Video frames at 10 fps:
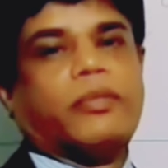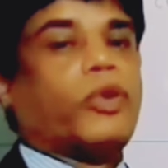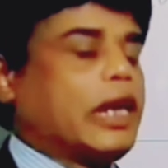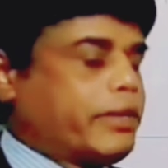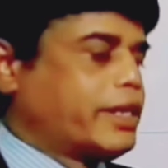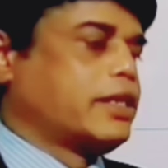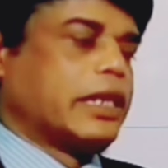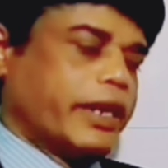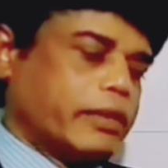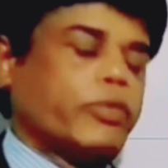Polyamides
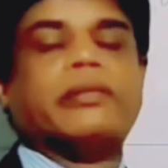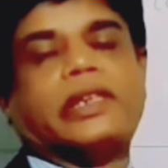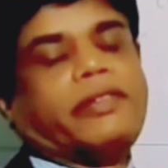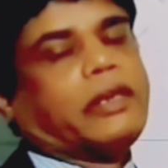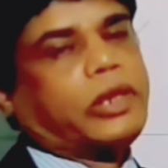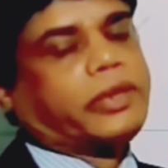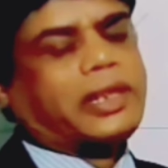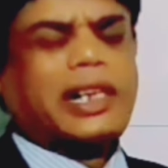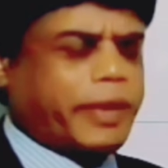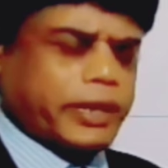are having different
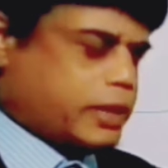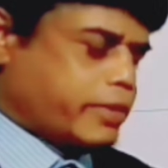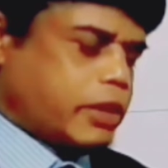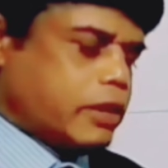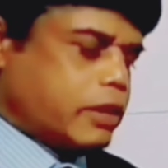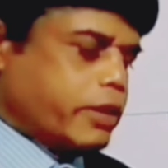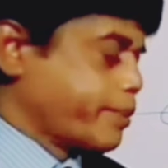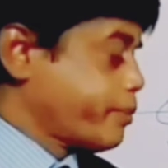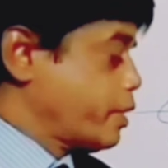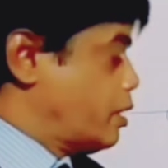polymers. It depends.
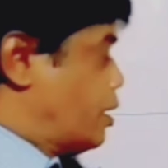Okay.